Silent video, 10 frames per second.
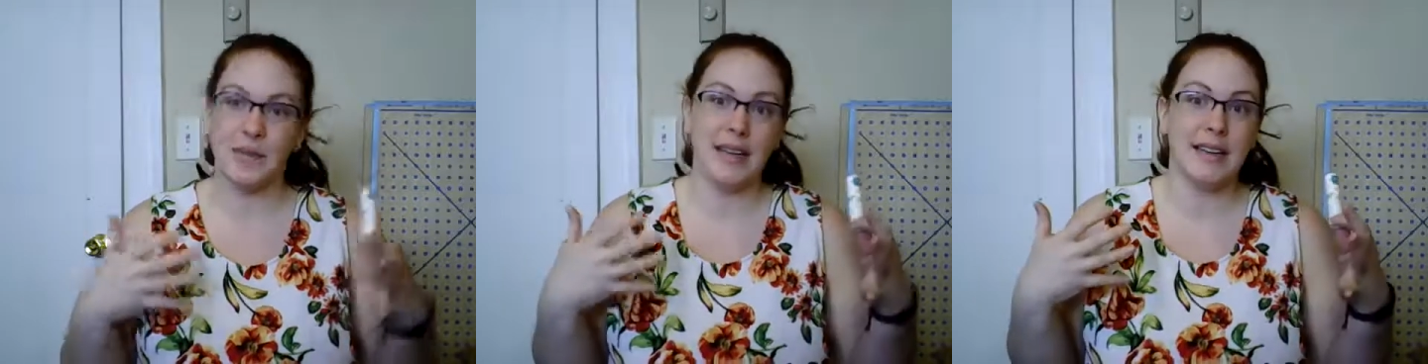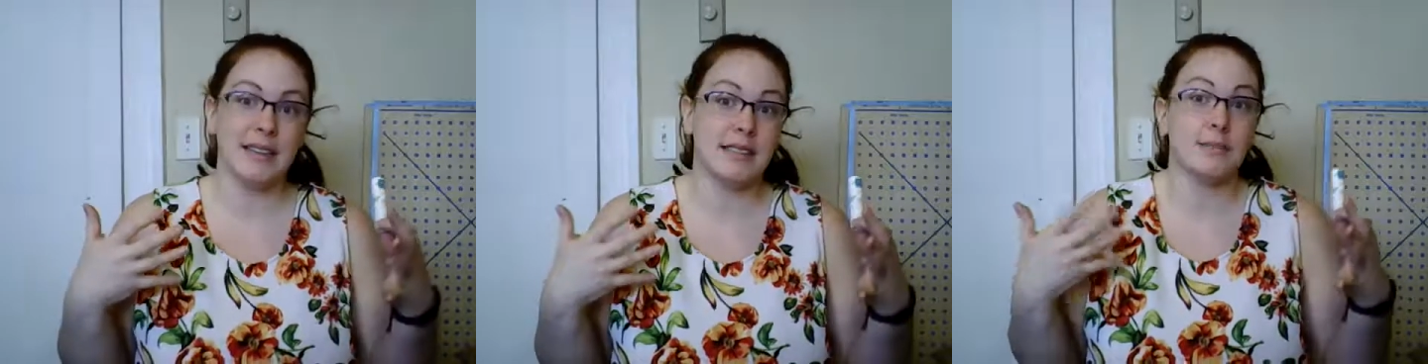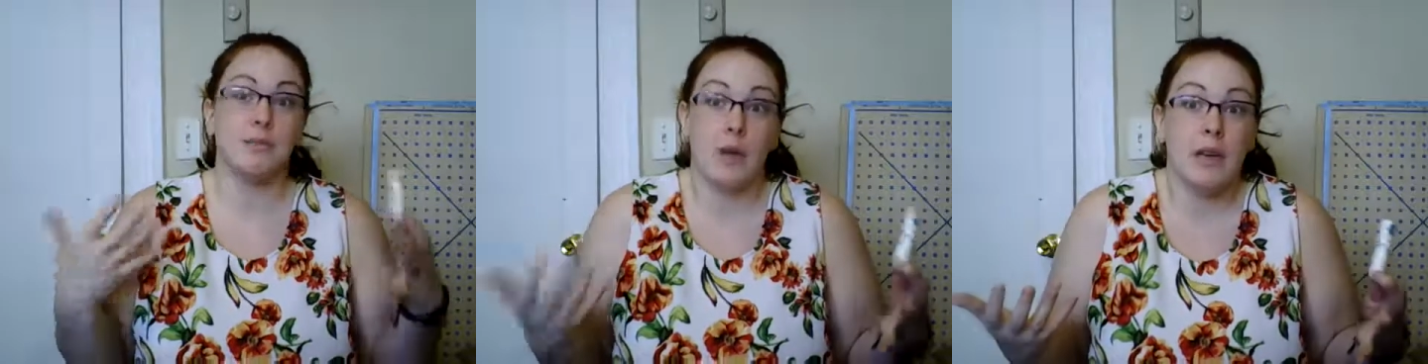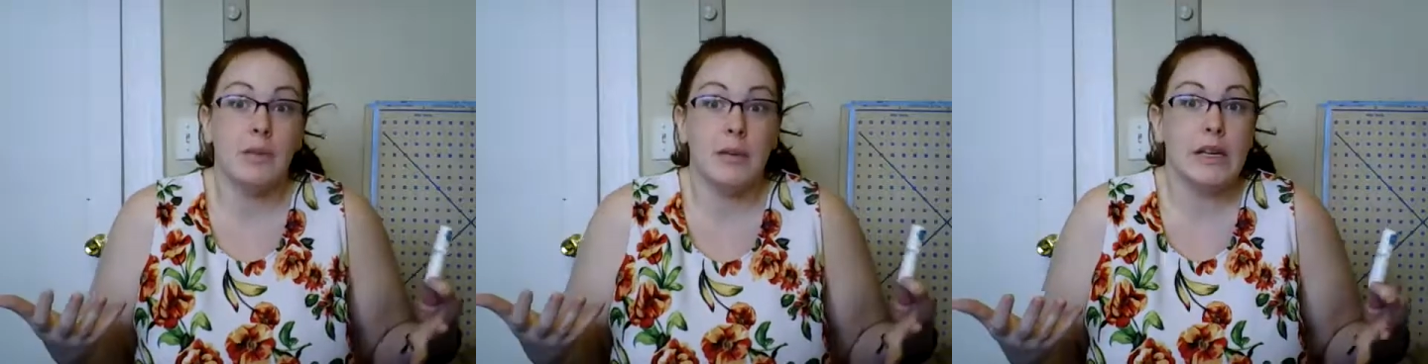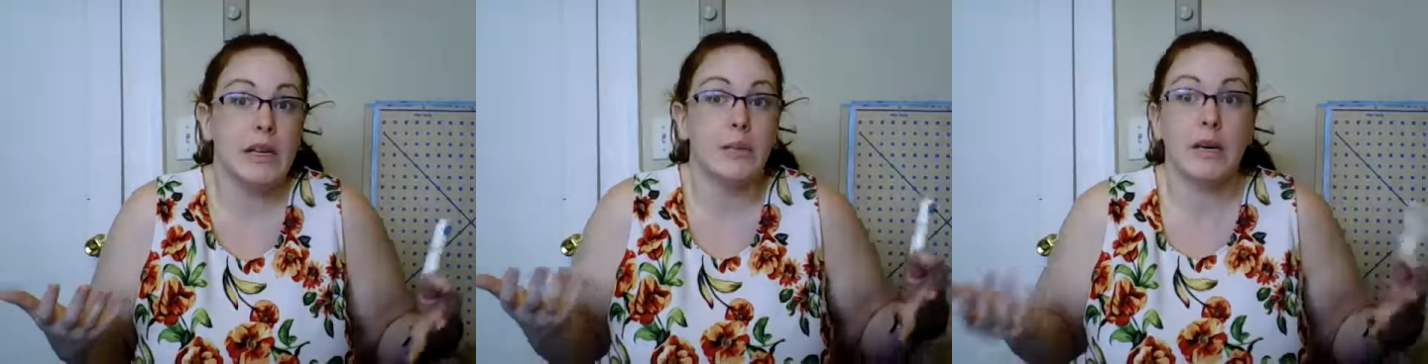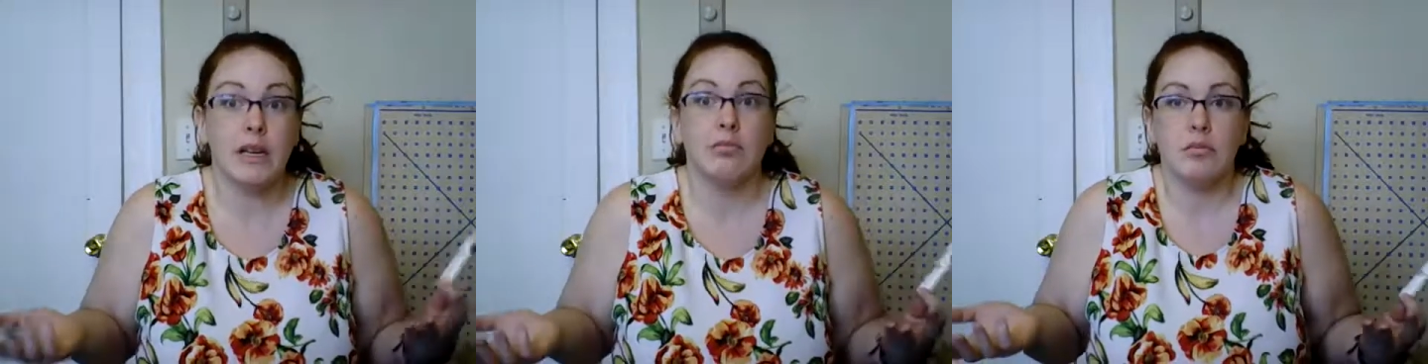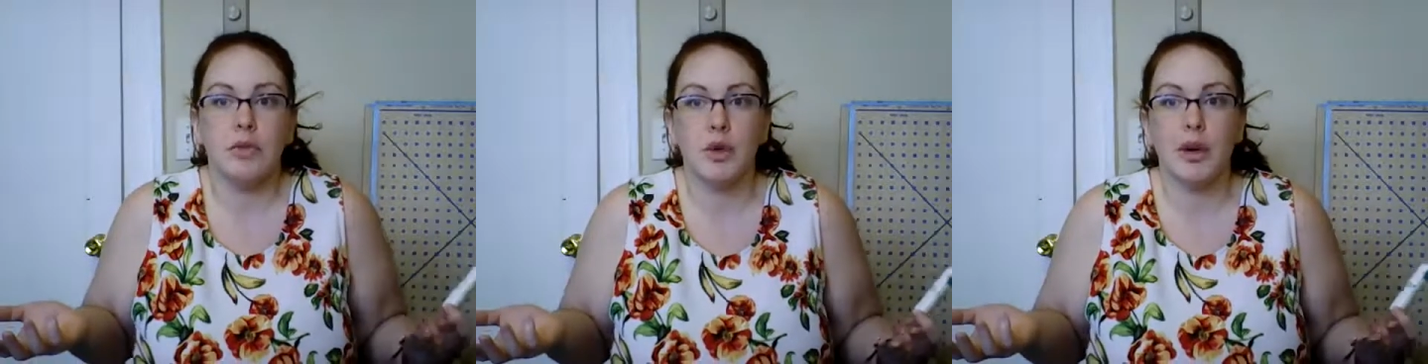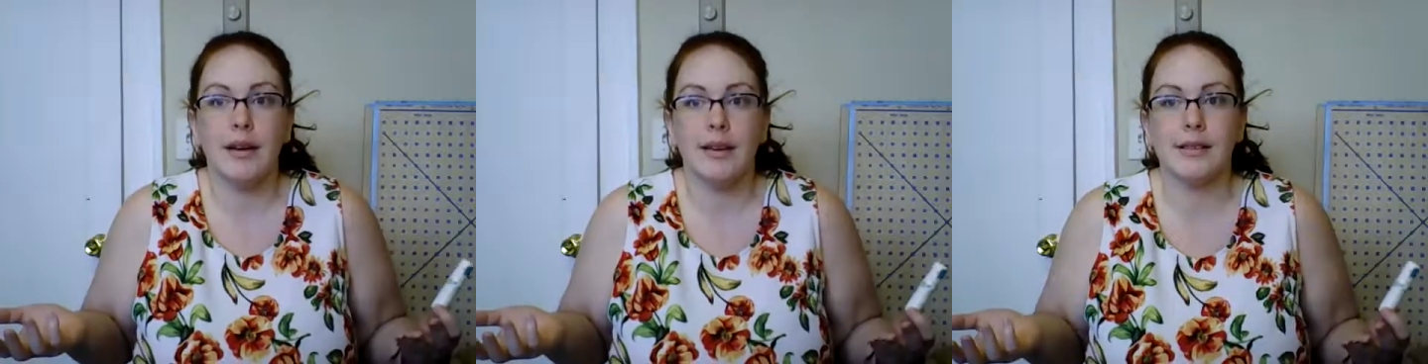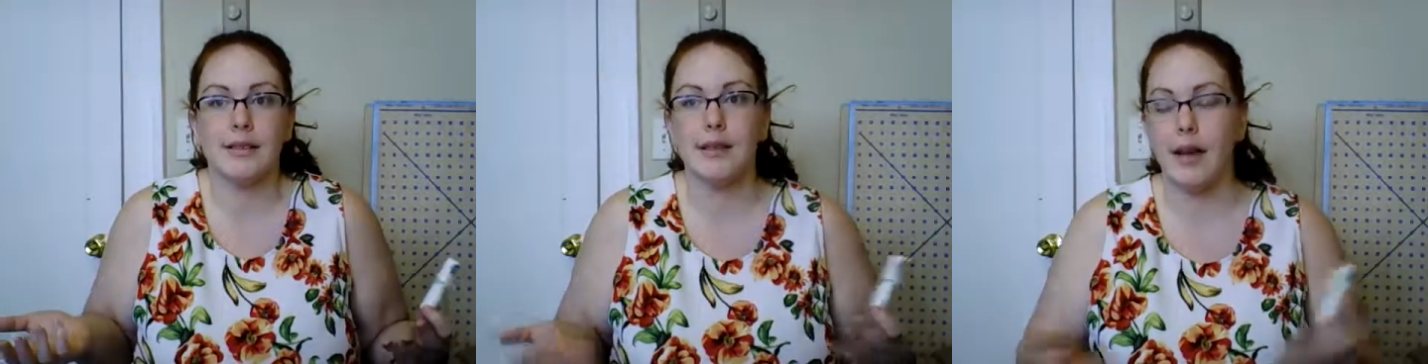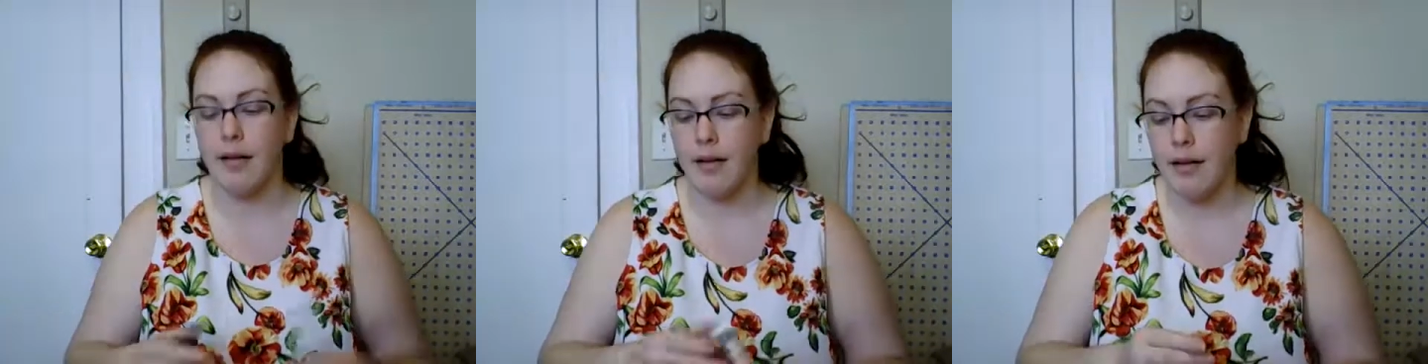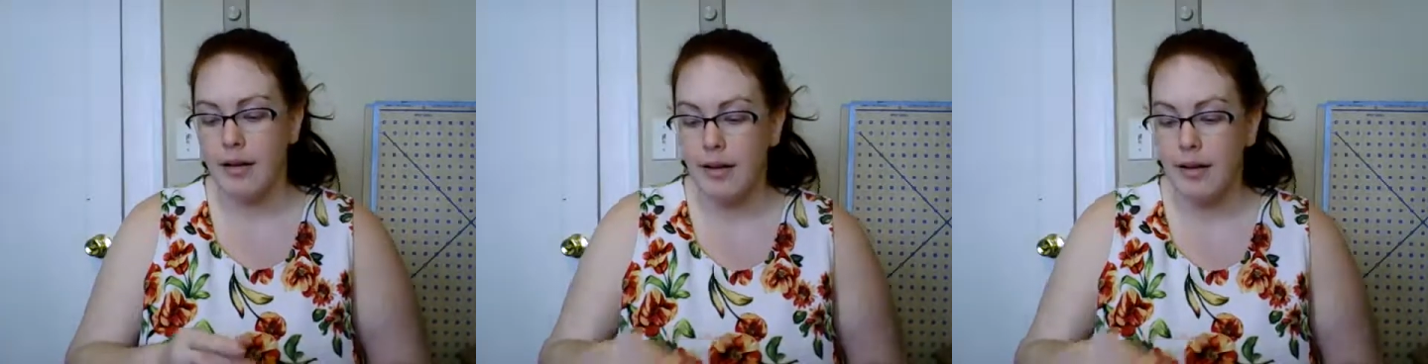because in beekeeping, you're gonna get stung.